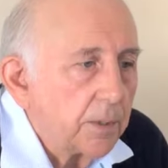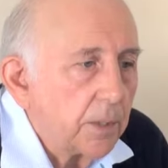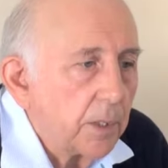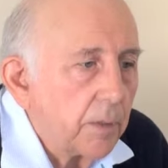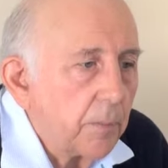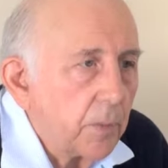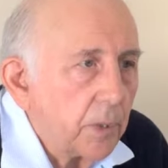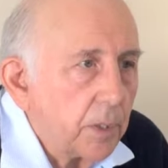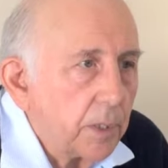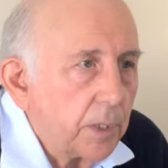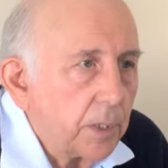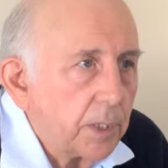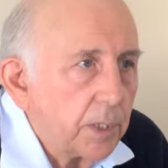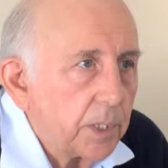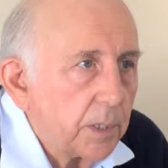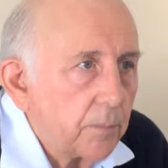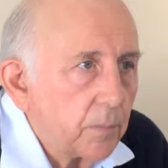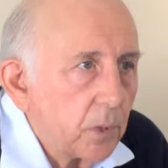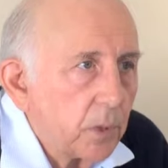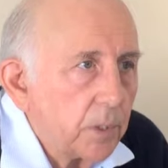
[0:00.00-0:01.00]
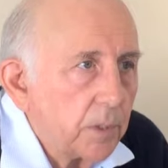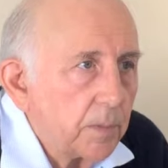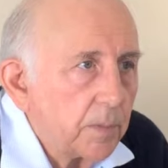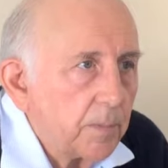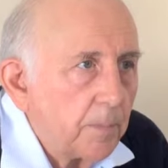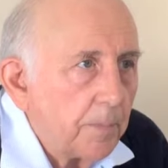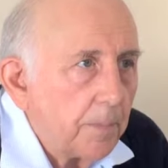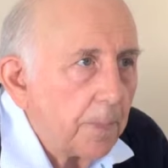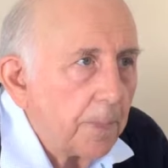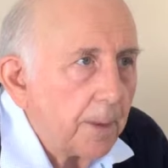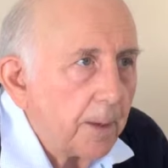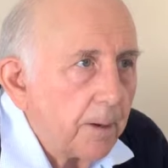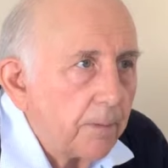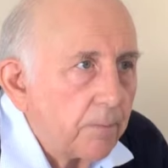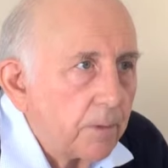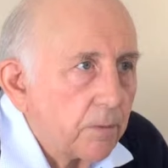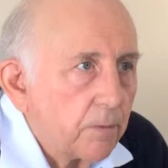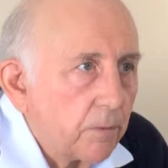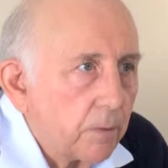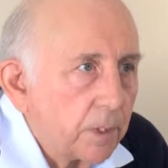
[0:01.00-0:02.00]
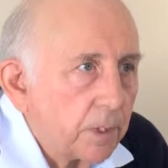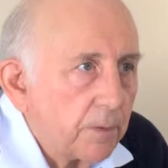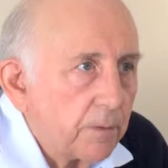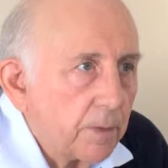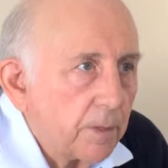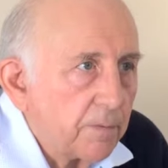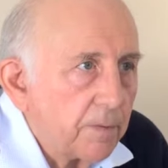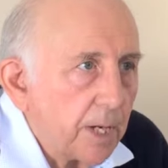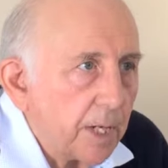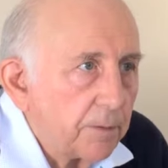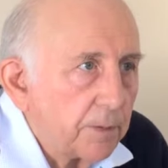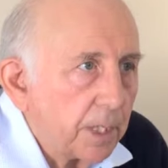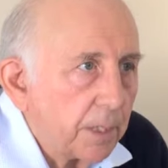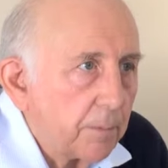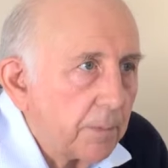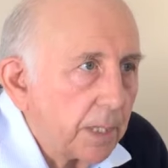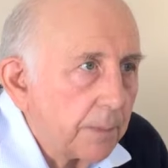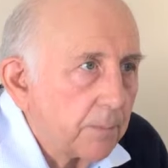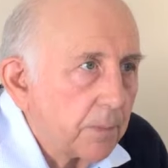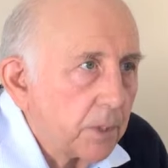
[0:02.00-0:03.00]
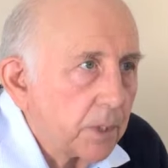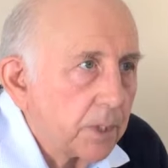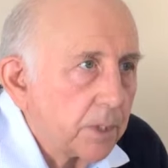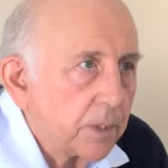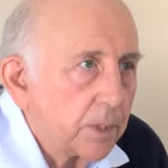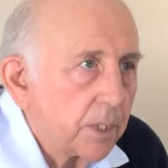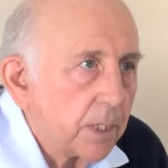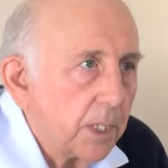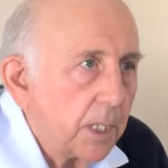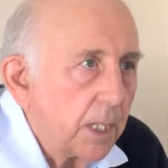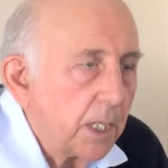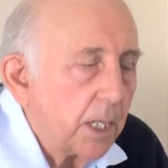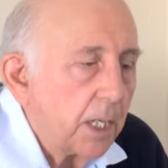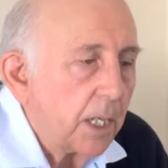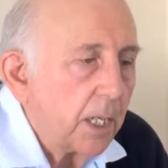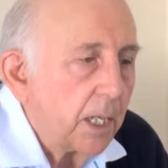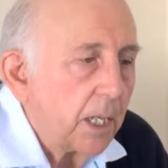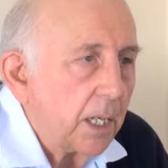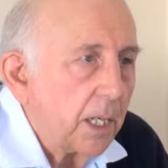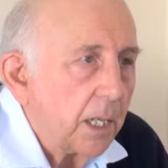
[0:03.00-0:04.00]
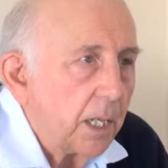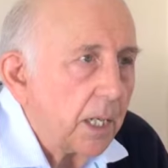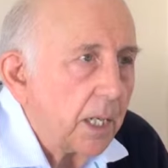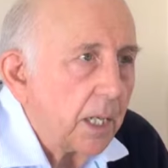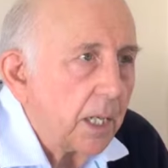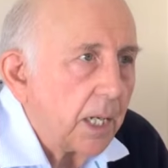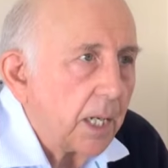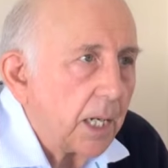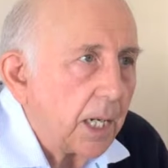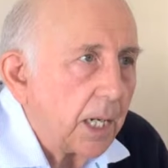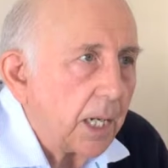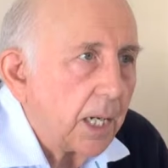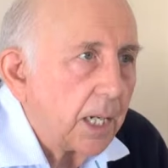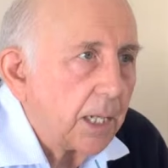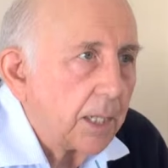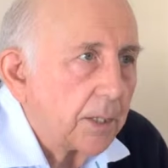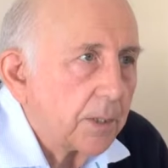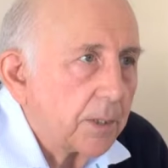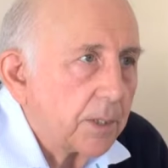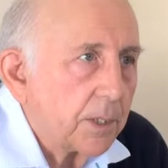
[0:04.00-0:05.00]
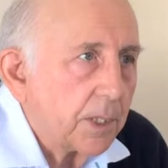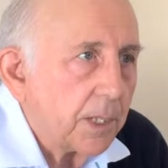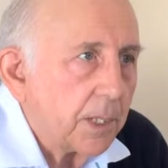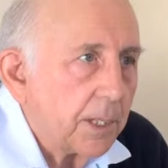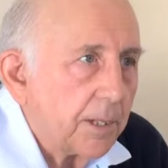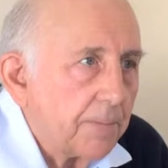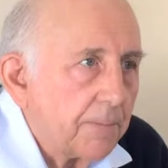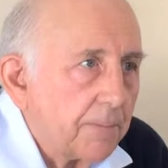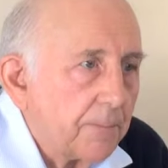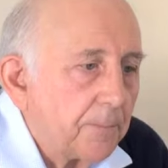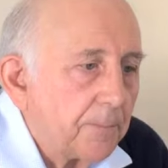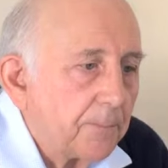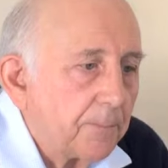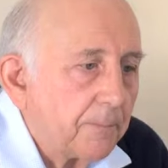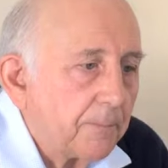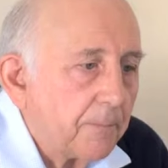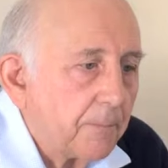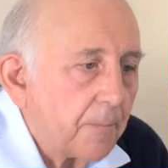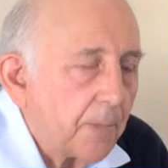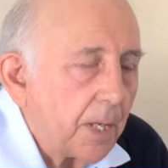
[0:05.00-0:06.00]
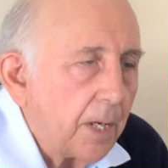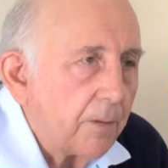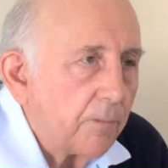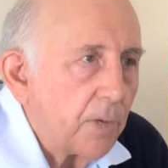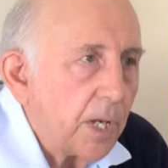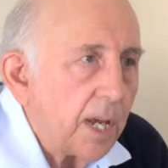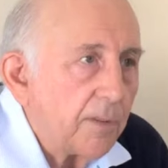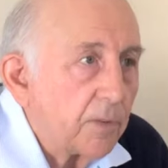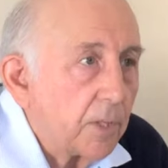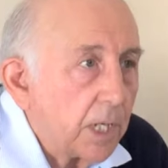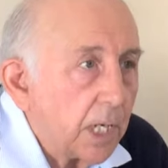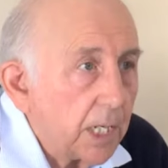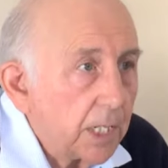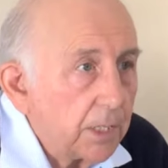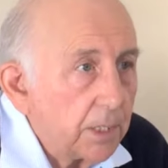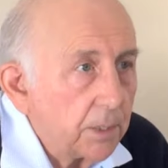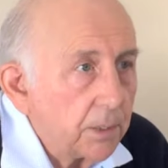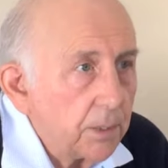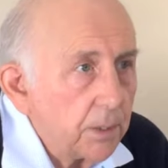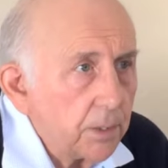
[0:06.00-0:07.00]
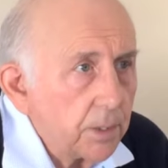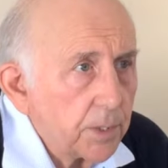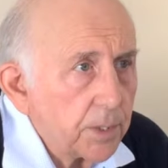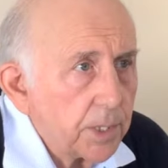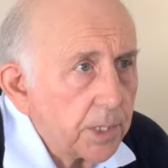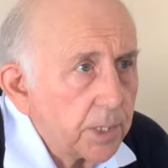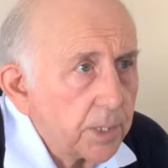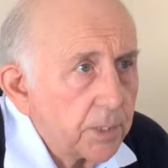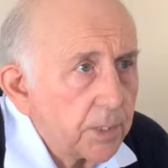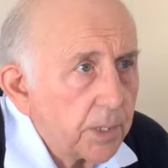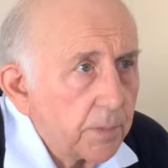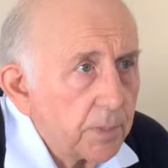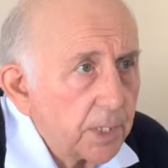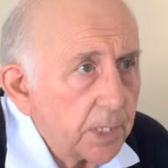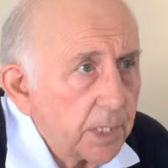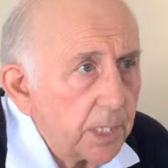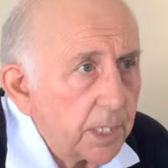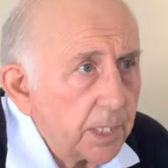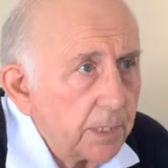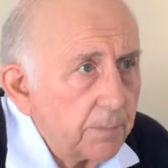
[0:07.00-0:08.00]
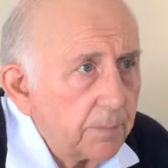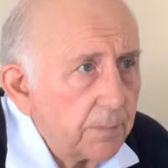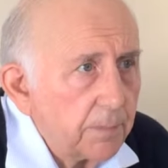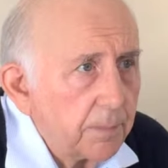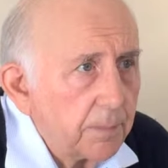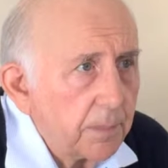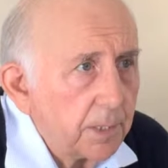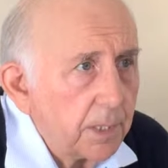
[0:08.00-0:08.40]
Communities in Bloom. We were one of the founding members. And we have garden tours in the summertime.